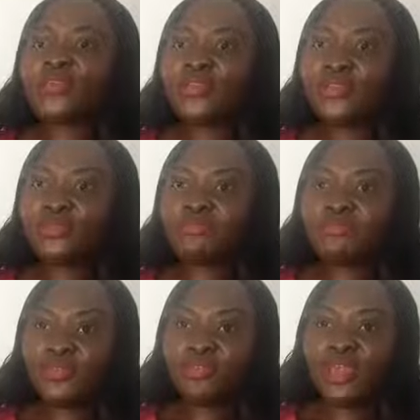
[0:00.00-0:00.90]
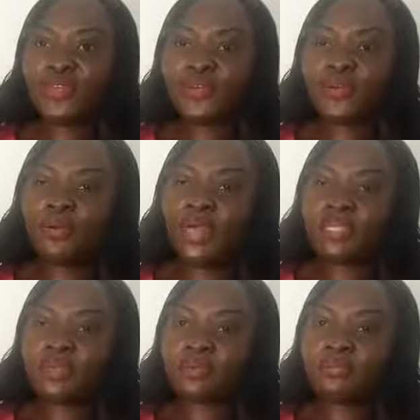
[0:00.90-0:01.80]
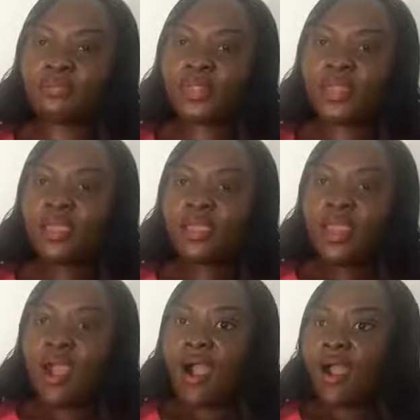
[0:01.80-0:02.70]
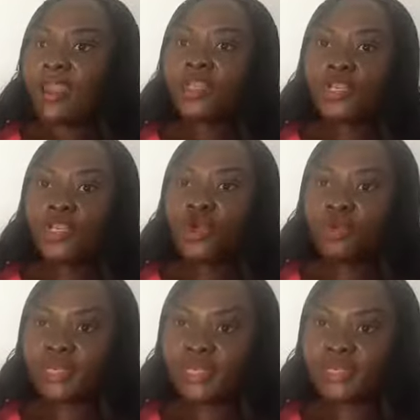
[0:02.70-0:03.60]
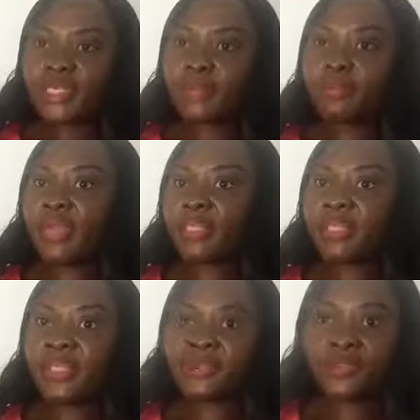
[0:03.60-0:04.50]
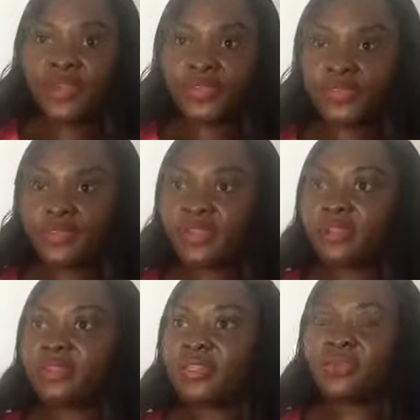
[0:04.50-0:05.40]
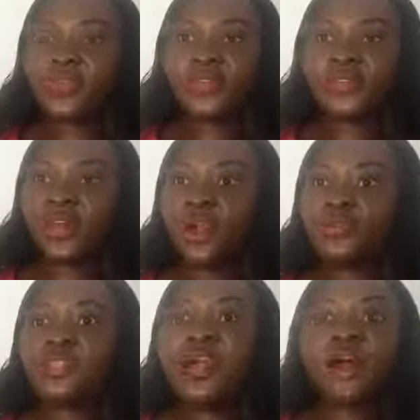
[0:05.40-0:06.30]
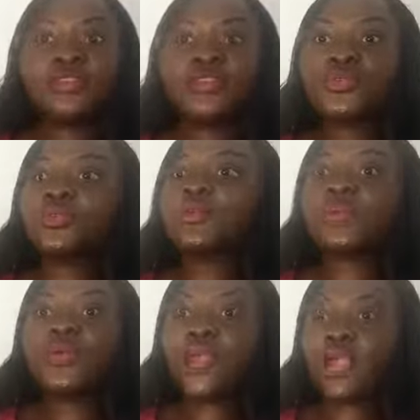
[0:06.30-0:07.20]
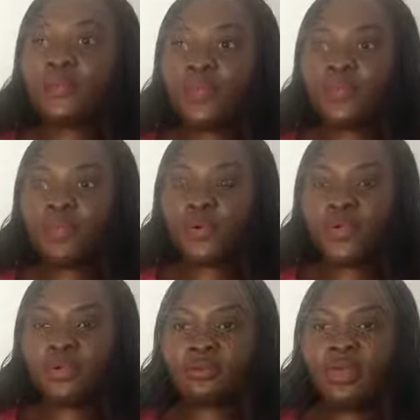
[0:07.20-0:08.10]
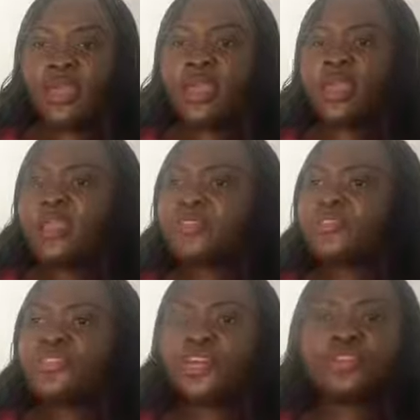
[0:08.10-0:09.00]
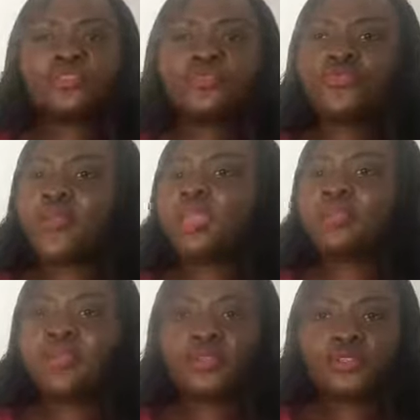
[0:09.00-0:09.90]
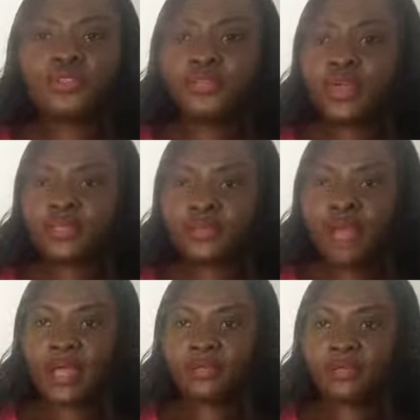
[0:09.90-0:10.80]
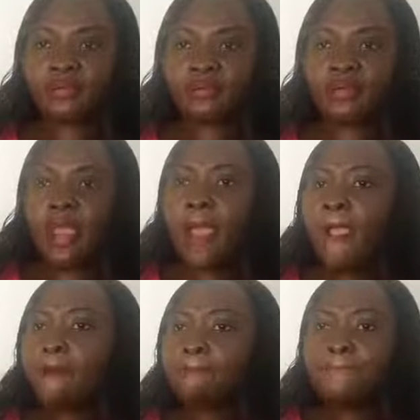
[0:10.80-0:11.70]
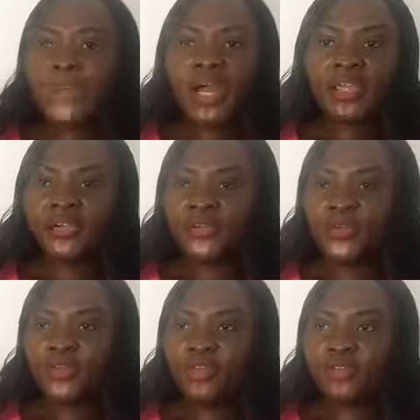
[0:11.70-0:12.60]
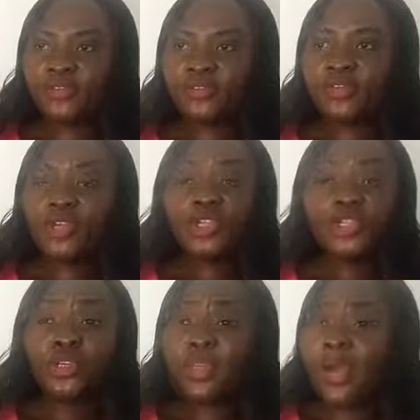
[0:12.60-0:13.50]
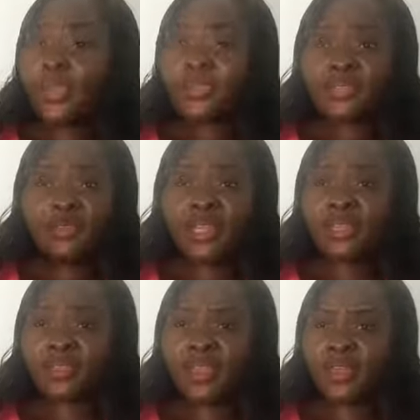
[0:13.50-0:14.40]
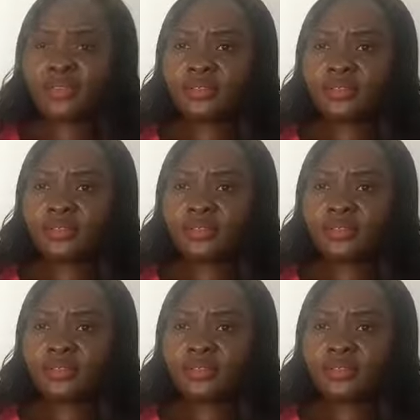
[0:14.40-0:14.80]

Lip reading: you do to make you feel better. I normally take my deep breaths in and deep breaths out as soon as I wake up in the morning. It just regulates you as a person. Mindfulness. Do you like to meditate?